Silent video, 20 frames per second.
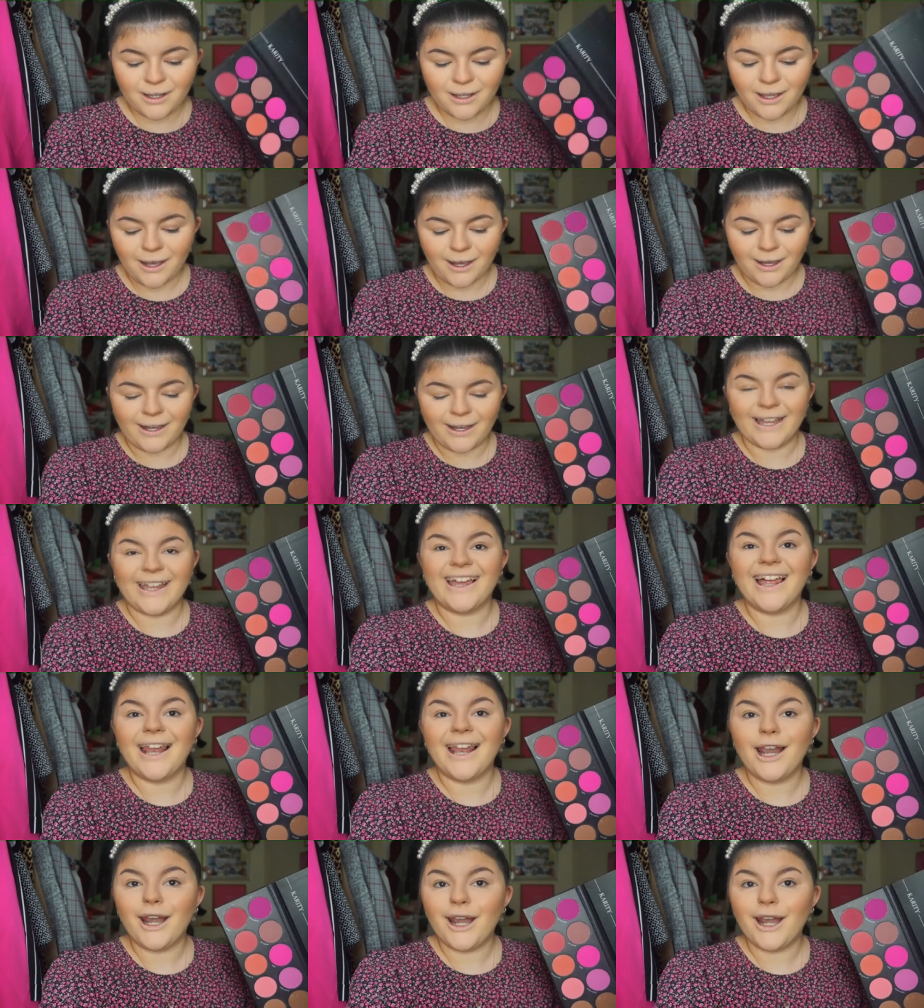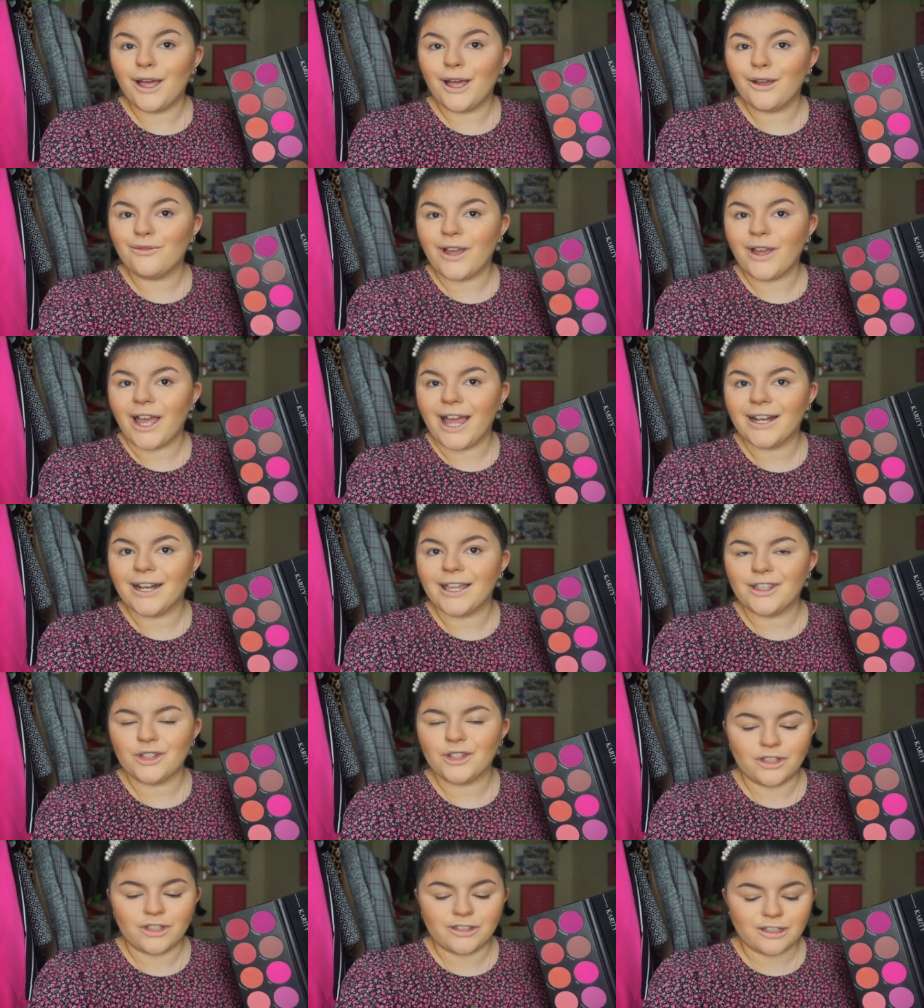I love and
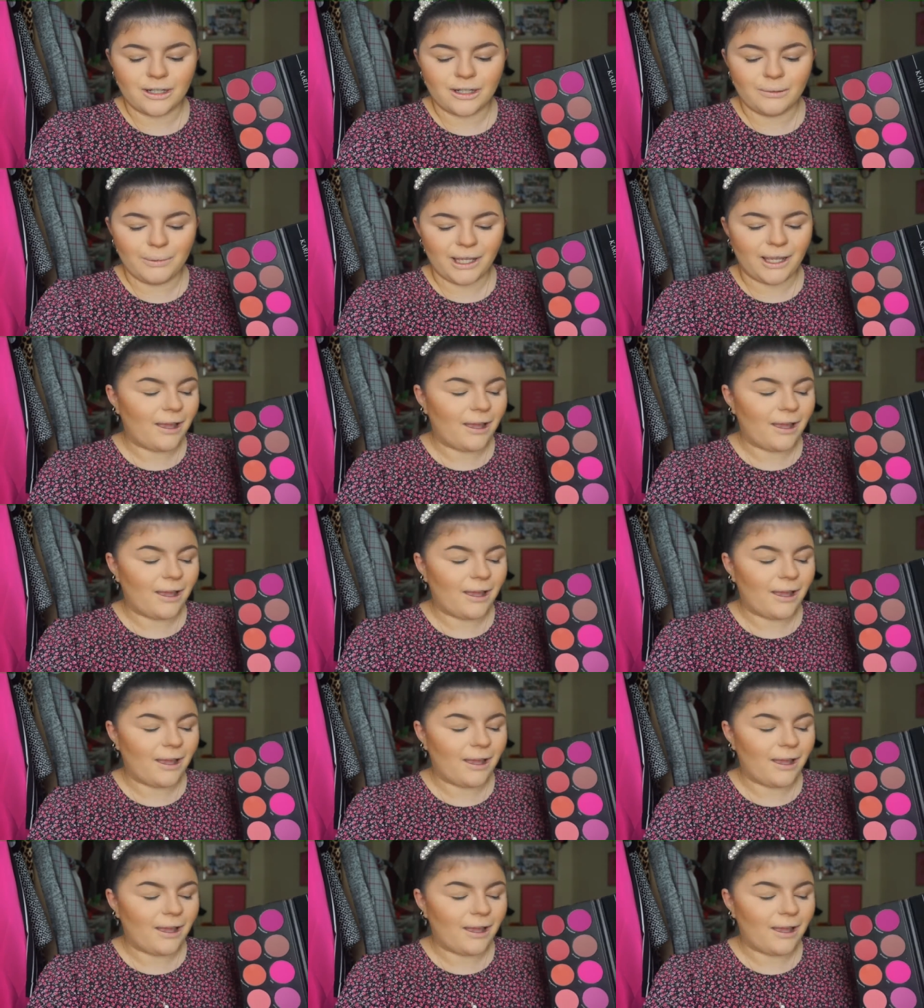it's just going to be